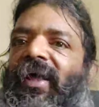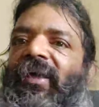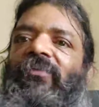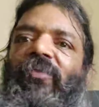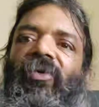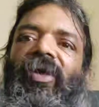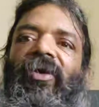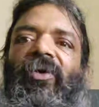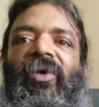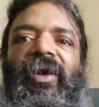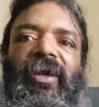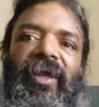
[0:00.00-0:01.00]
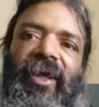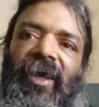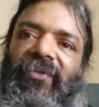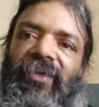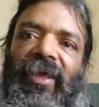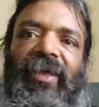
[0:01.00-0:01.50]
In polar coordinate,
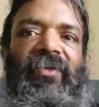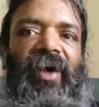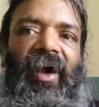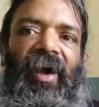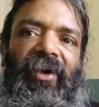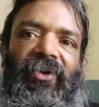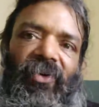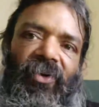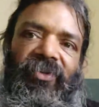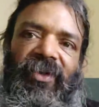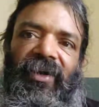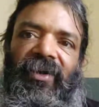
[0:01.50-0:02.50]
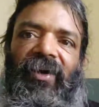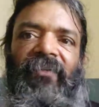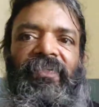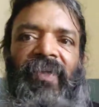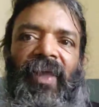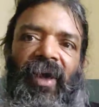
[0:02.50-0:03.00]
x is r cos
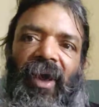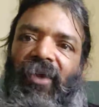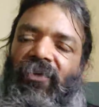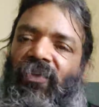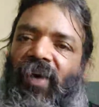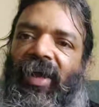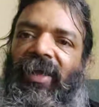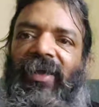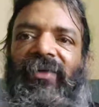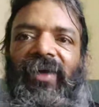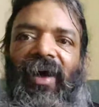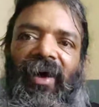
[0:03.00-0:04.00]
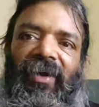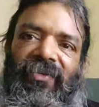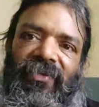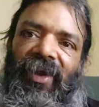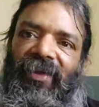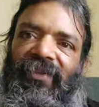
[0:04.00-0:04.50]
theta and y is r
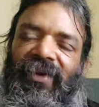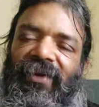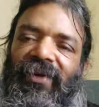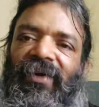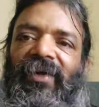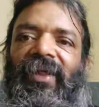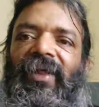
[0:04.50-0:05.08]
sine theta.